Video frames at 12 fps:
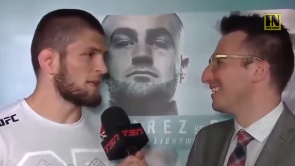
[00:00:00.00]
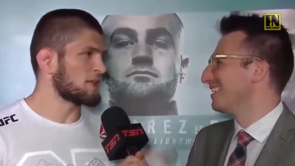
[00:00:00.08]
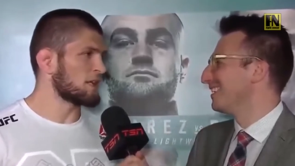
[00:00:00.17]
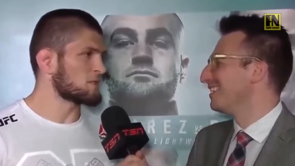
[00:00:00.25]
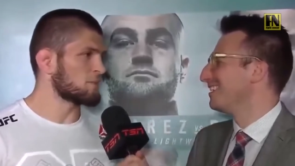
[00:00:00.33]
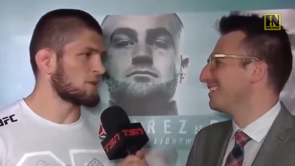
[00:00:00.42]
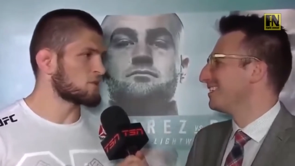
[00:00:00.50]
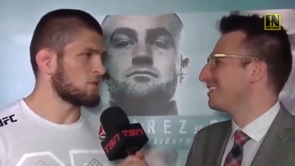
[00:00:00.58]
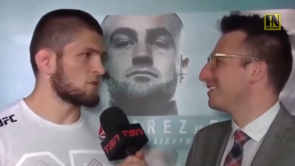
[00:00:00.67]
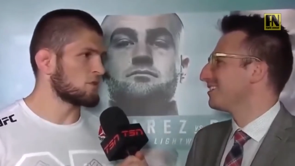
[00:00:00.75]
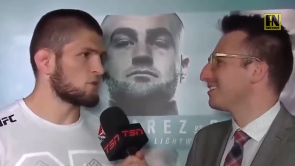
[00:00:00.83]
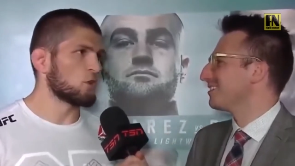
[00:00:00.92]
Speaker 1: can touch my
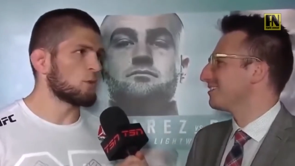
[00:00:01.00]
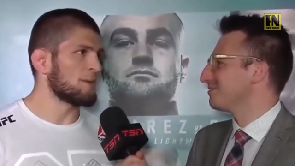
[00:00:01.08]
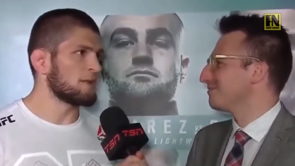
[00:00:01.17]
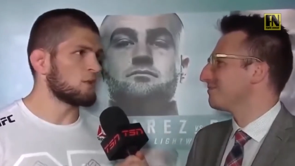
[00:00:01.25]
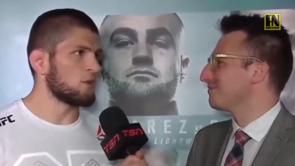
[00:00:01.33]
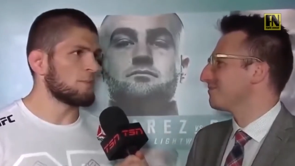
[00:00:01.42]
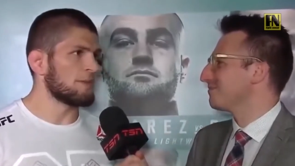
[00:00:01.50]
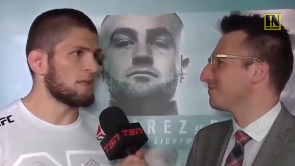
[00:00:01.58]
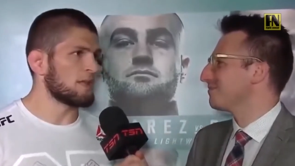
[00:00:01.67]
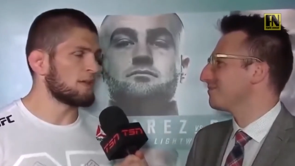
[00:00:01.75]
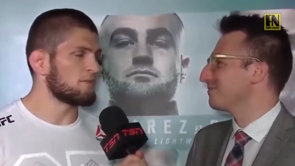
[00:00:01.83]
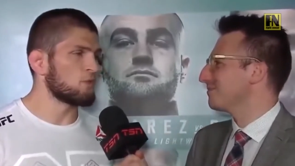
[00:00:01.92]
shoulder. Nobody, all my
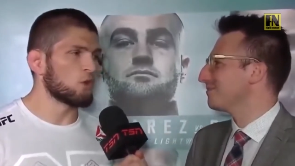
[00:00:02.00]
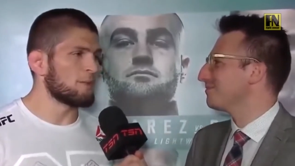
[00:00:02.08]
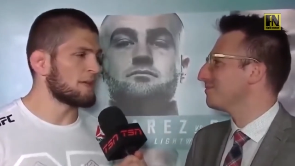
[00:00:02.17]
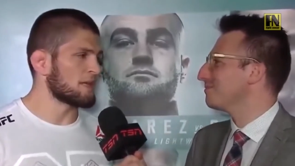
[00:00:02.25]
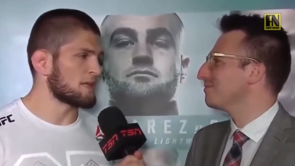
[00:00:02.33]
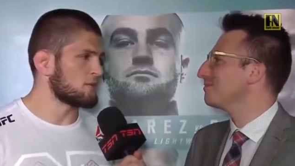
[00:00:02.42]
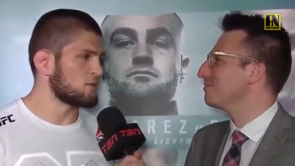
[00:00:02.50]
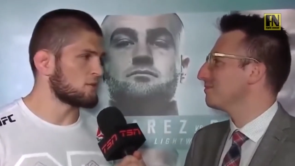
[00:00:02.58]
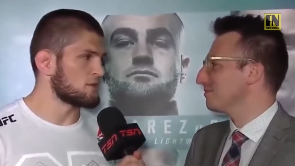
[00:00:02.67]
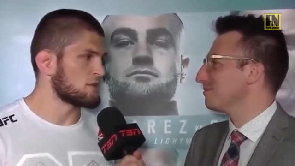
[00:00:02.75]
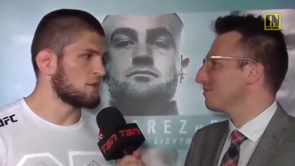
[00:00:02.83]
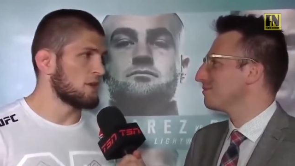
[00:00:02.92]
life, nobody can do
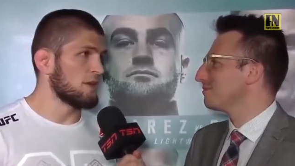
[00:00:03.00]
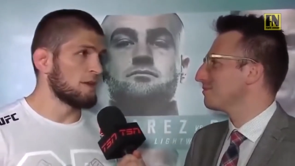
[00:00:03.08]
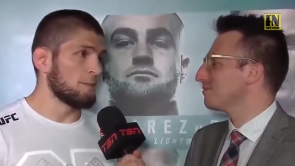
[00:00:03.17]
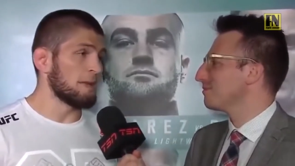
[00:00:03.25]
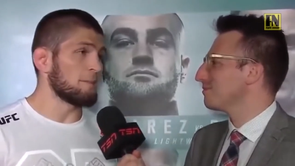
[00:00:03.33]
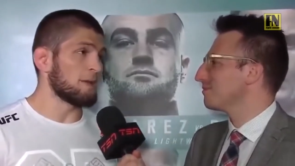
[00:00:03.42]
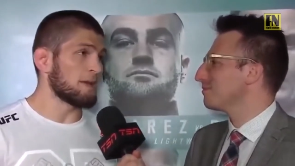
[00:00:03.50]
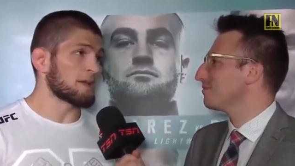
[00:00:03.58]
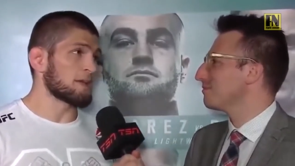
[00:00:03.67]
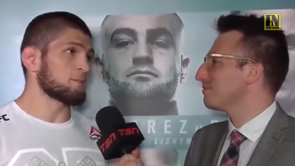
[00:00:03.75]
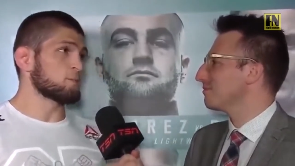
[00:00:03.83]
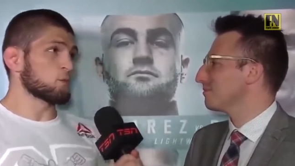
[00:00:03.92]
this. Maybe
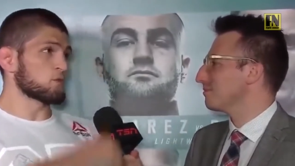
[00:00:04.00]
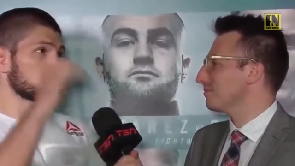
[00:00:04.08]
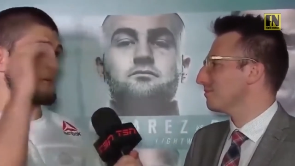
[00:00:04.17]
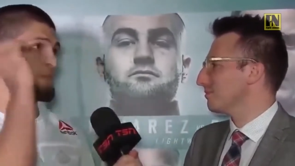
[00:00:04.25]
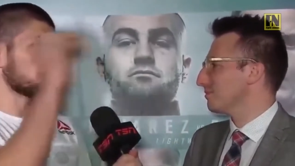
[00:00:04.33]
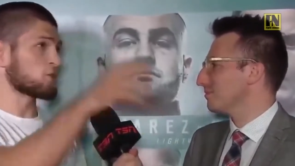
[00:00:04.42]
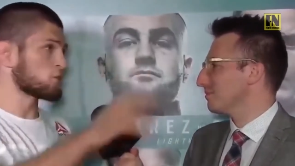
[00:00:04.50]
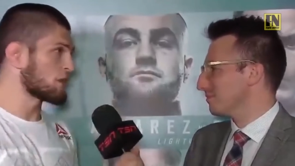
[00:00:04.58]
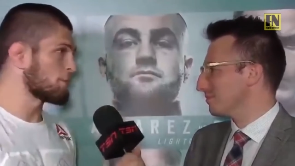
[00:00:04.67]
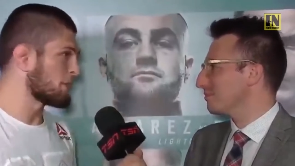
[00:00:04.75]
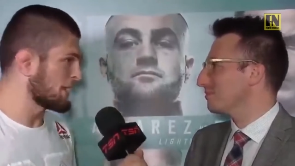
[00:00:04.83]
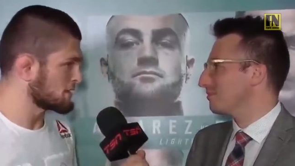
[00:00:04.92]
he can put something to
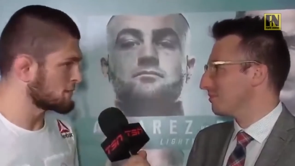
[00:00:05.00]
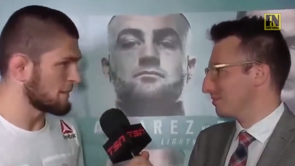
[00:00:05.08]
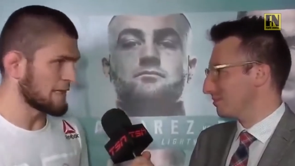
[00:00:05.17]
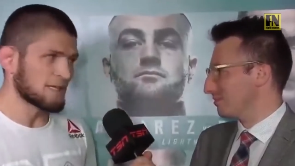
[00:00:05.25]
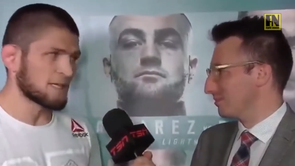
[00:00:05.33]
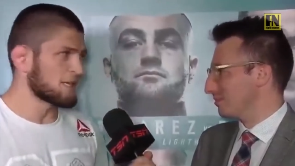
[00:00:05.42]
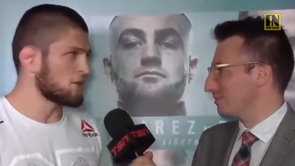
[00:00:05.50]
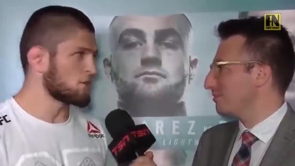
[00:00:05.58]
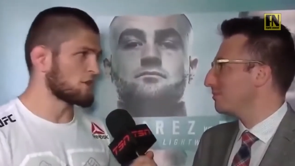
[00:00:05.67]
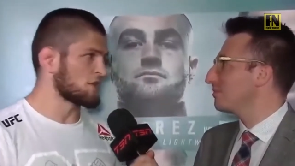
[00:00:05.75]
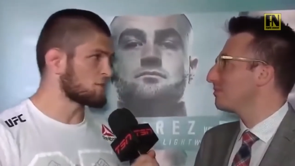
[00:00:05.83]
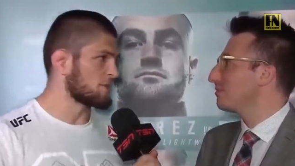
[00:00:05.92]
the bus, but he
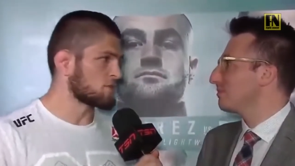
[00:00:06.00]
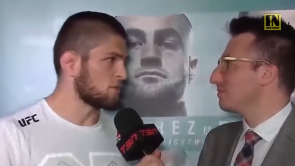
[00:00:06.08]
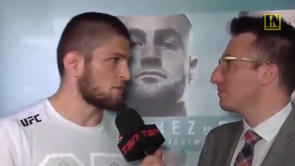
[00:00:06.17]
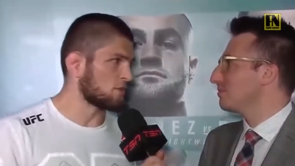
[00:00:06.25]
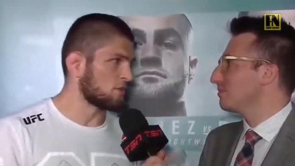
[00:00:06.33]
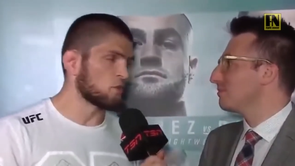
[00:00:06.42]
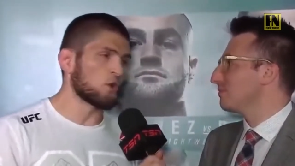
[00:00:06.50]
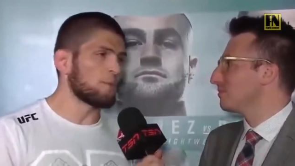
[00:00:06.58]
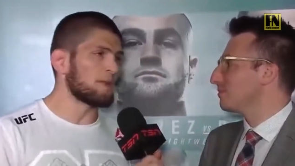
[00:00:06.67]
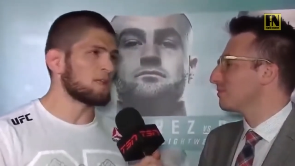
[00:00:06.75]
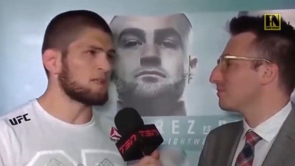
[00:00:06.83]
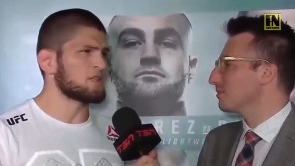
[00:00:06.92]
cannot touch my shoulder.
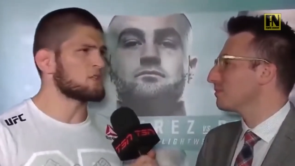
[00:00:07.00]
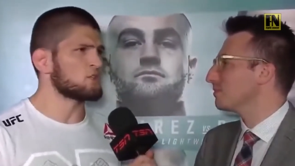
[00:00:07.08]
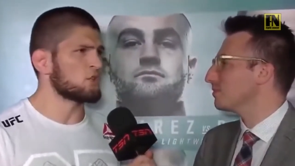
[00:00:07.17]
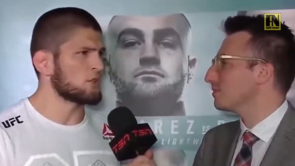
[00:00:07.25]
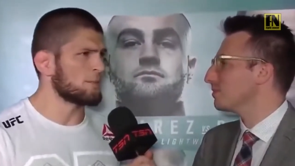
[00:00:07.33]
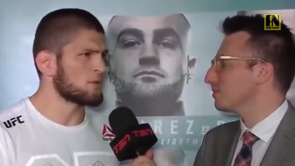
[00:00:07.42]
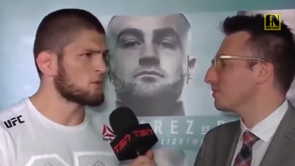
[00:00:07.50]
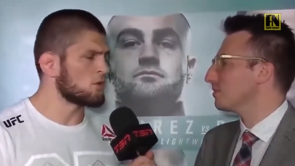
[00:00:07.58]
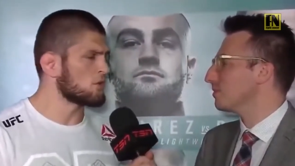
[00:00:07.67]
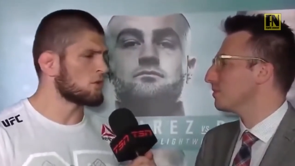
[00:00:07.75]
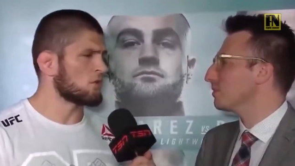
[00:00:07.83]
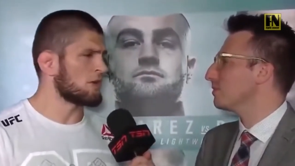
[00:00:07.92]
Nobody. This is not about
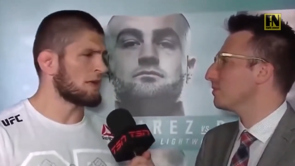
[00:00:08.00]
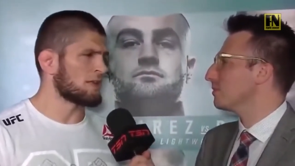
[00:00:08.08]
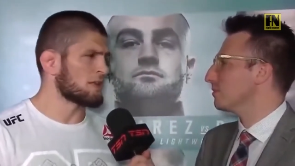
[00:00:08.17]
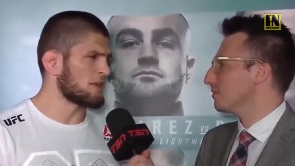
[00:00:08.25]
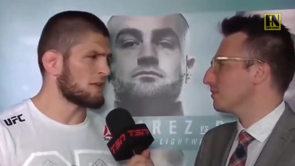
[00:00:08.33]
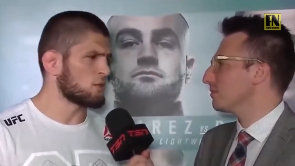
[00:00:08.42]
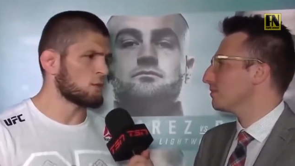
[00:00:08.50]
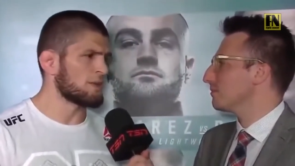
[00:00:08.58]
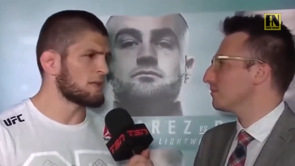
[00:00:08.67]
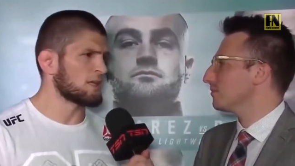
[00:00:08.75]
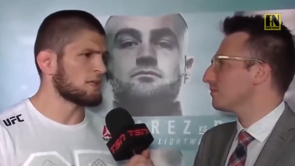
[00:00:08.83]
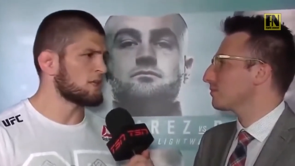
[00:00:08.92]
Conor or other guy.
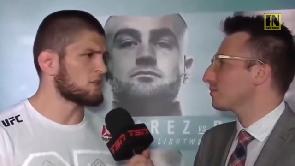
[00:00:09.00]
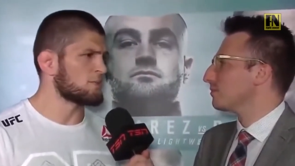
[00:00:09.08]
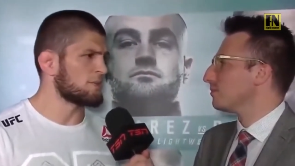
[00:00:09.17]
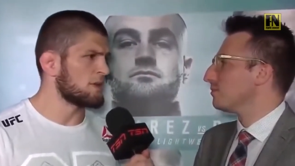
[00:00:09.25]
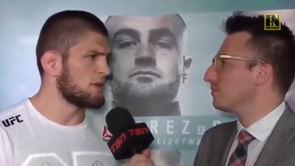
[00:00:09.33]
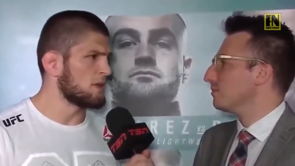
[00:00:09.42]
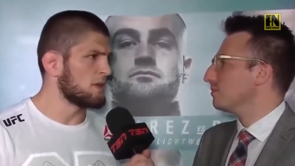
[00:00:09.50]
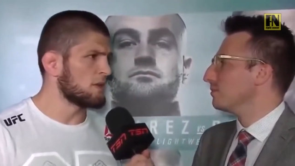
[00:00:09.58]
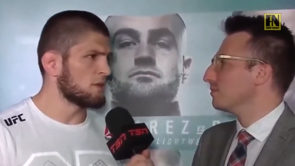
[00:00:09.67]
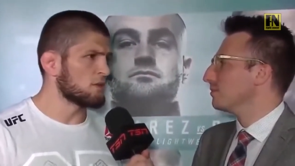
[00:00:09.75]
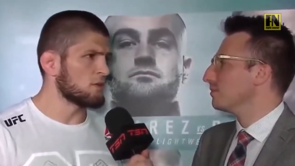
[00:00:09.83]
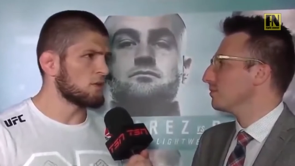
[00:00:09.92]
Nobody can touch me.
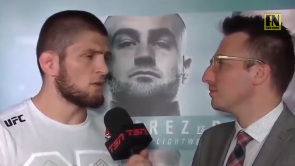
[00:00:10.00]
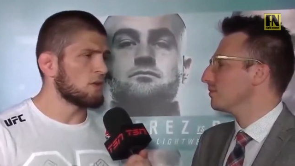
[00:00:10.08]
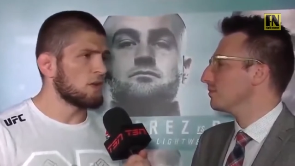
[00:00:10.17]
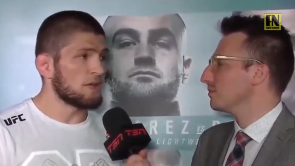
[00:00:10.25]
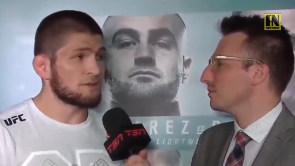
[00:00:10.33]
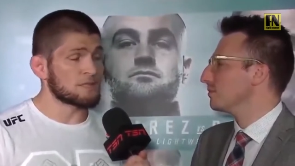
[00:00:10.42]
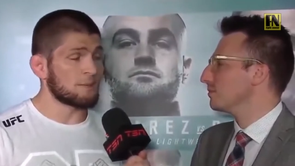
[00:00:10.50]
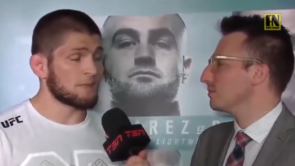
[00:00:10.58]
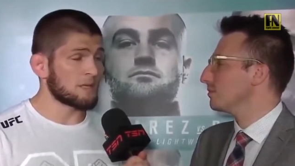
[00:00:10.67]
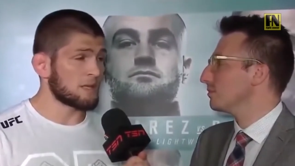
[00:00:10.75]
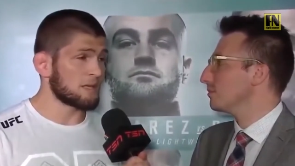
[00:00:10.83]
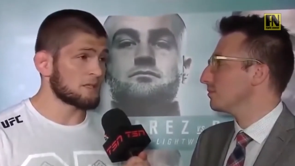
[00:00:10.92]
You know, if
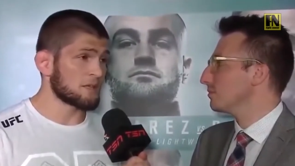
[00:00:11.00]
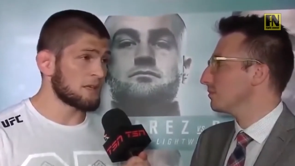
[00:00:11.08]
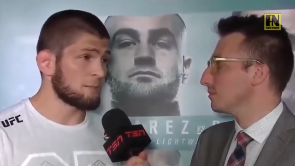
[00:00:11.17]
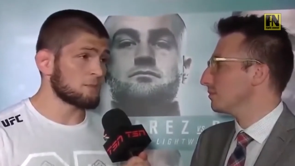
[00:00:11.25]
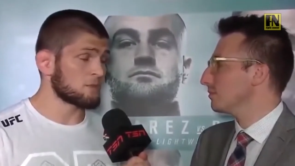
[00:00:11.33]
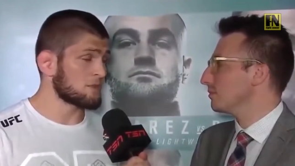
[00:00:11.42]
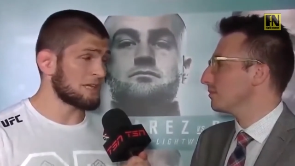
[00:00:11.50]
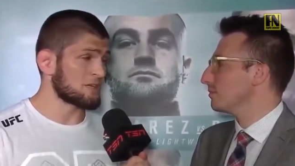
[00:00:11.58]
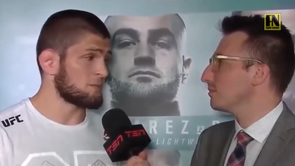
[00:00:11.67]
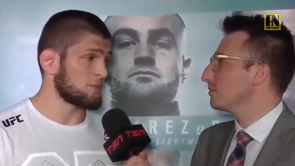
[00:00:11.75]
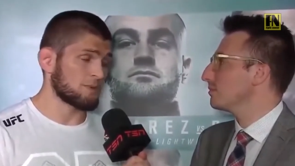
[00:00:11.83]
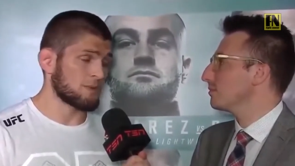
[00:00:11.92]
somebody gonna try me,
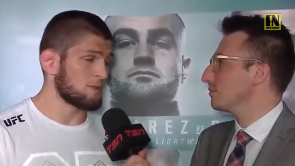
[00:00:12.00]
touch me,